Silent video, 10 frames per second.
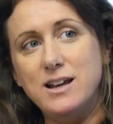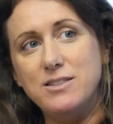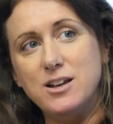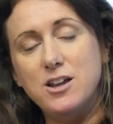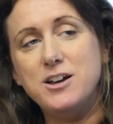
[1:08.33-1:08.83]

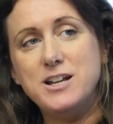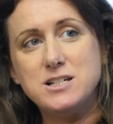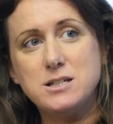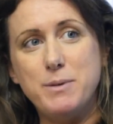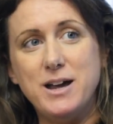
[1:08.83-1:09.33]
in the
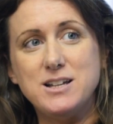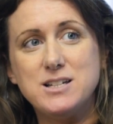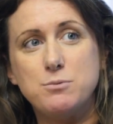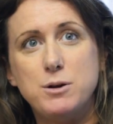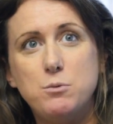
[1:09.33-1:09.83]
learning
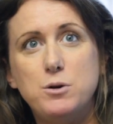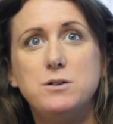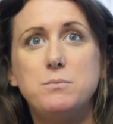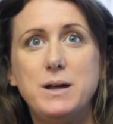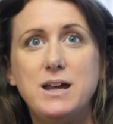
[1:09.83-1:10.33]
space, we
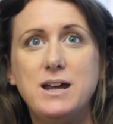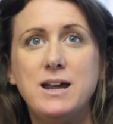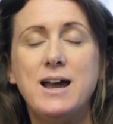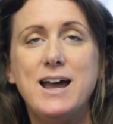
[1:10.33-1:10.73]
wouldn't be